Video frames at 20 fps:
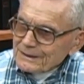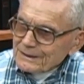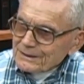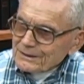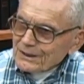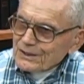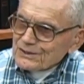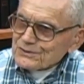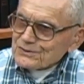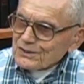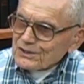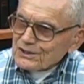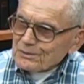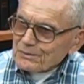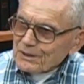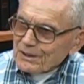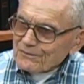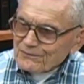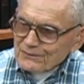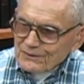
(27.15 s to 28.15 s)
And I said to
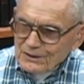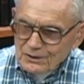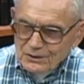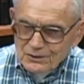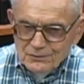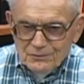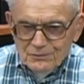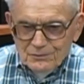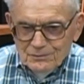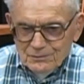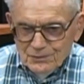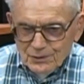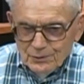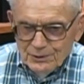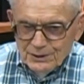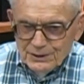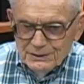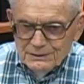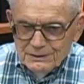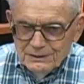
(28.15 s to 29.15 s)
my fellow
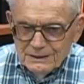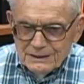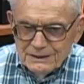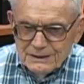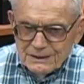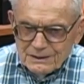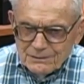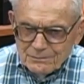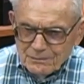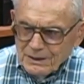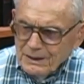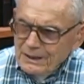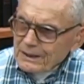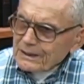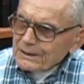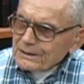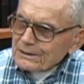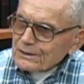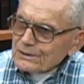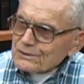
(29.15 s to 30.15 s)
Marine,
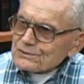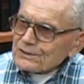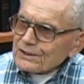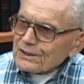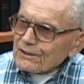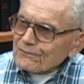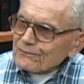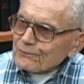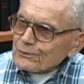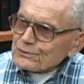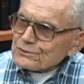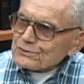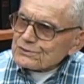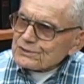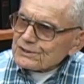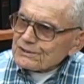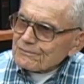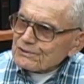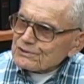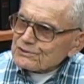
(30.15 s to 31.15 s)
my gosh, the Air Force
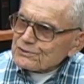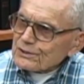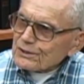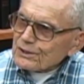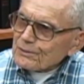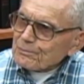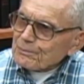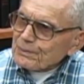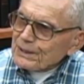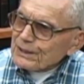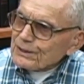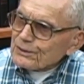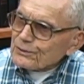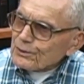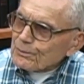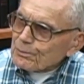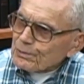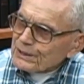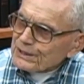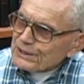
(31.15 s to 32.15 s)
has even started painting
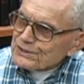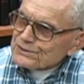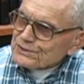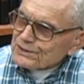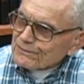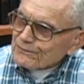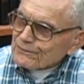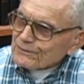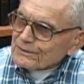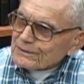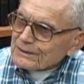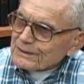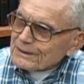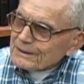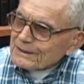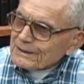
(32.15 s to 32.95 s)
their planes different.